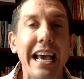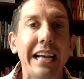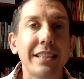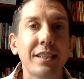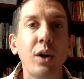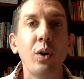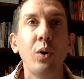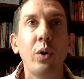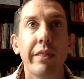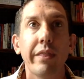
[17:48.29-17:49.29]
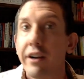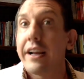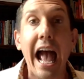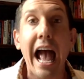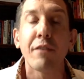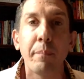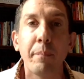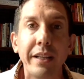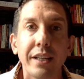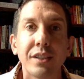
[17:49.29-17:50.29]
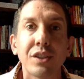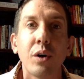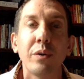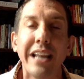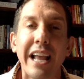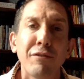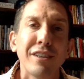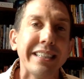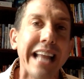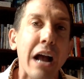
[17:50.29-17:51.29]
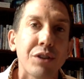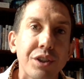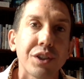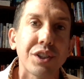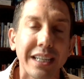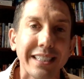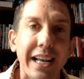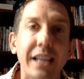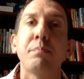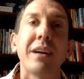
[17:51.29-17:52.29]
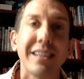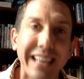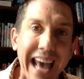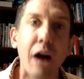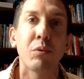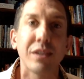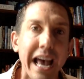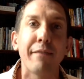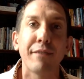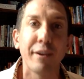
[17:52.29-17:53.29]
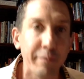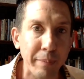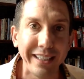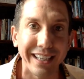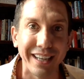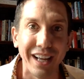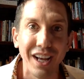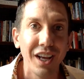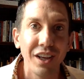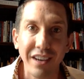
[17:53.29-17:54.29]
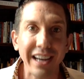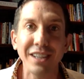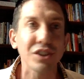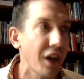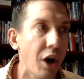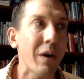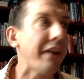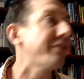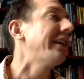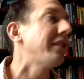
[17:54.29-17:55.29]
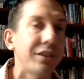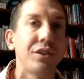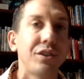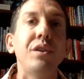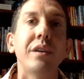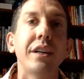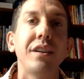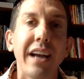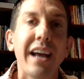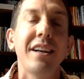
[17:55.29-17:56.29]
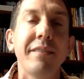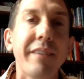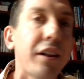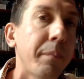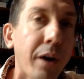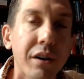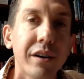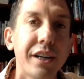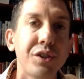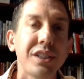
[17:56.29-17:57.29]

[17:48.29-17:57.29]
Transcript: And so they're going to have an opinion. So never denounce your success because cowards have an opinion. You got to just go out there and do it, and you got to develop courage.